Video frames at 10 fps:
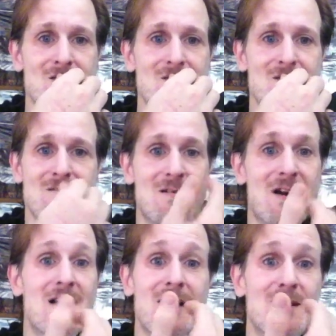Mm.
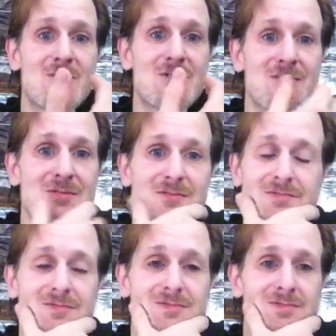I wasn't
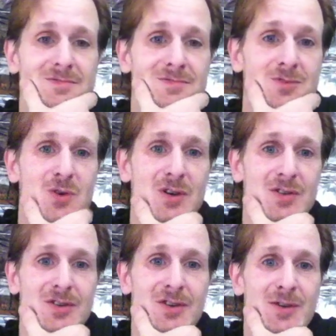who I
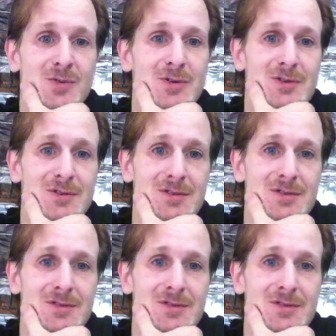thought I was.